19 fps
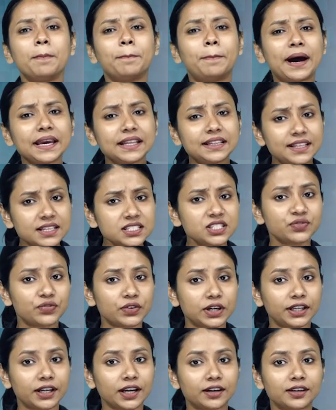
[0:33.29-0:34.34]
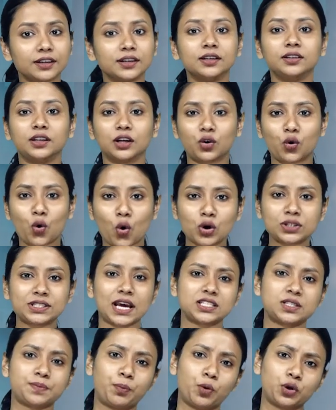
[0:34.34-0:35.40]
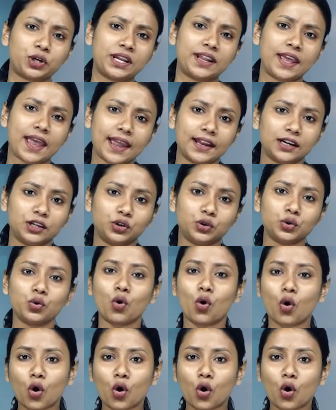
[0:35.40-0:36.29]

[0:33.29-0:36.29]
By this verdict, the court has put an end to